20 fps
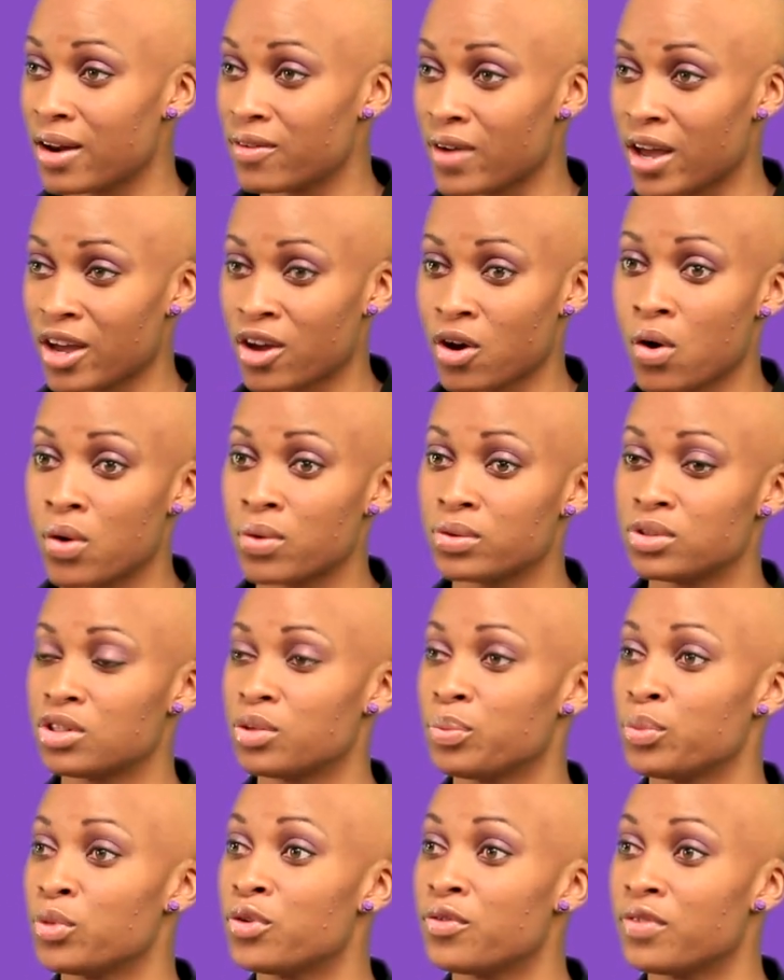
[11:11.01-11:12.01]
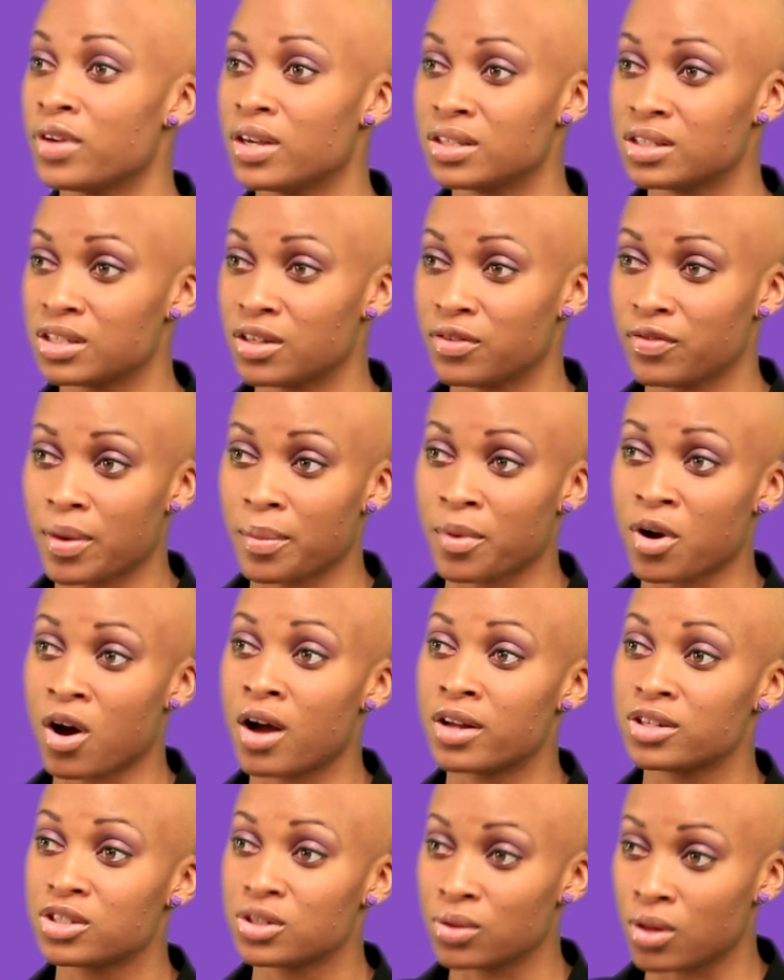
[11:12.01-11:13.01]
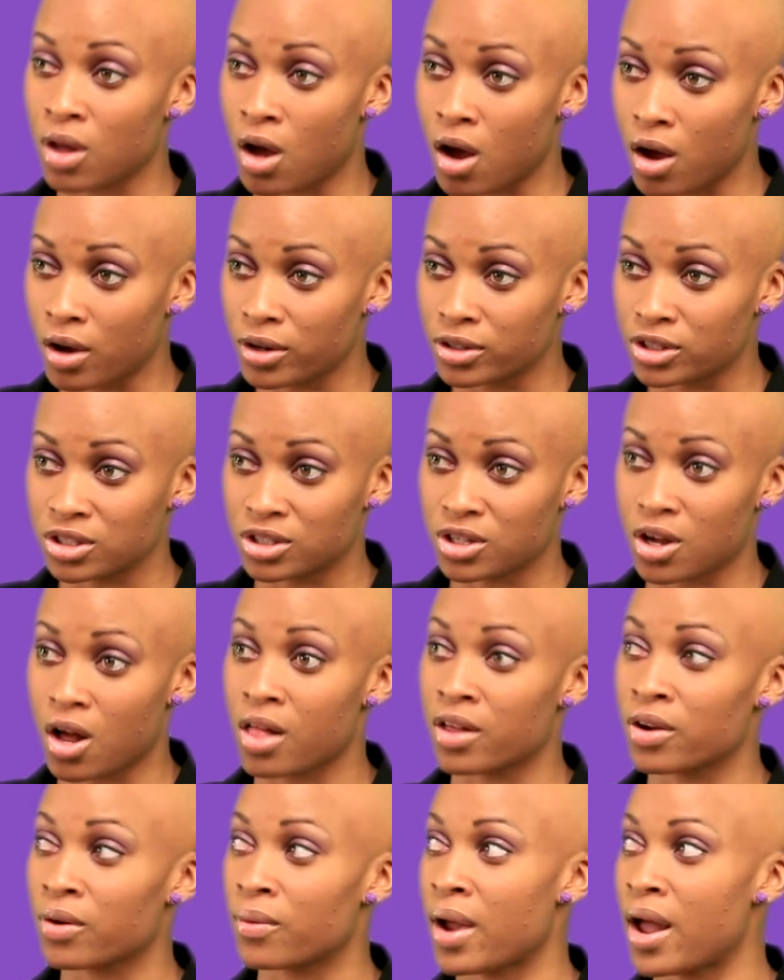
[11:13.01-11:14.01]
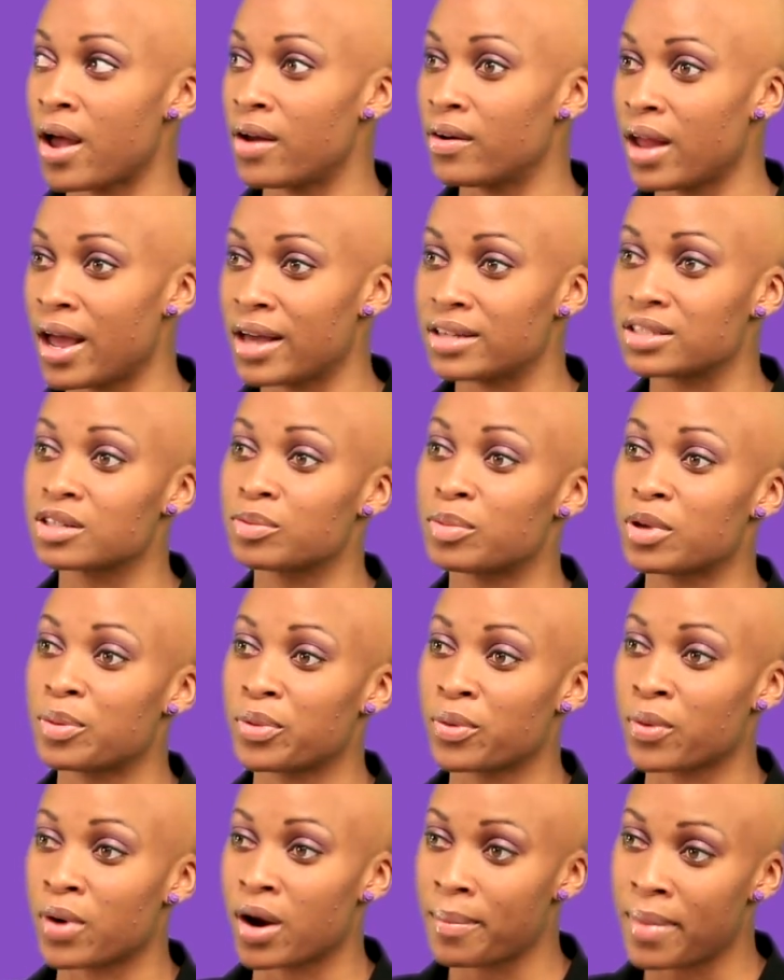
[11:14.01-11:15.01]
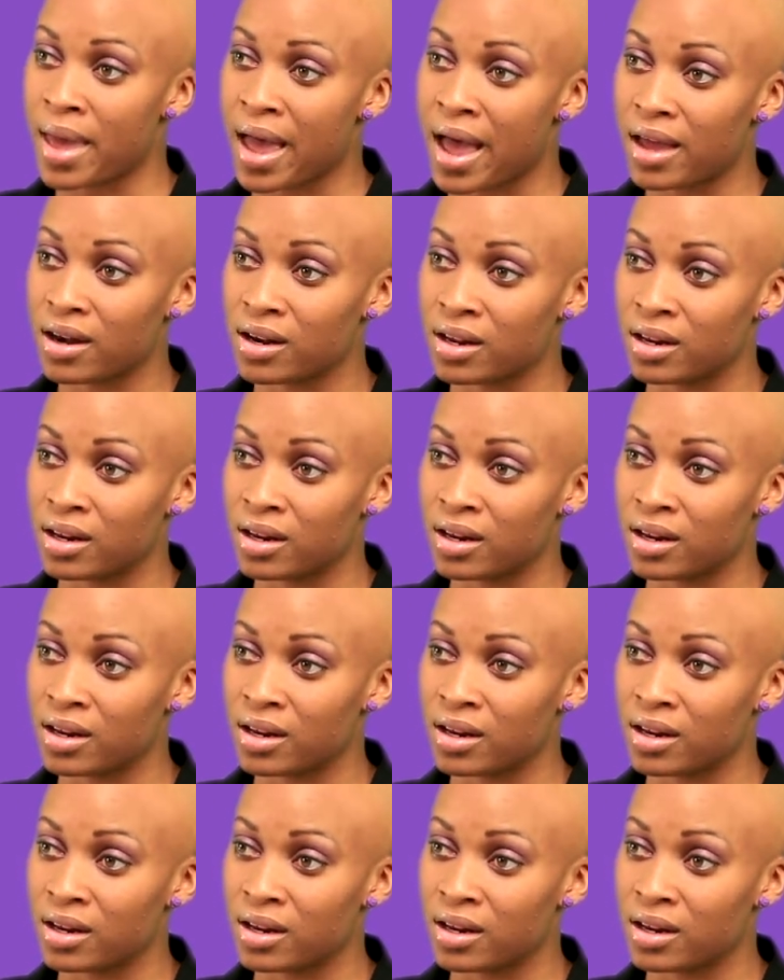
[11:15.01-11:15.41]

If I go to the movies and if I'm gone too long, she's calling around asking people where I'm at.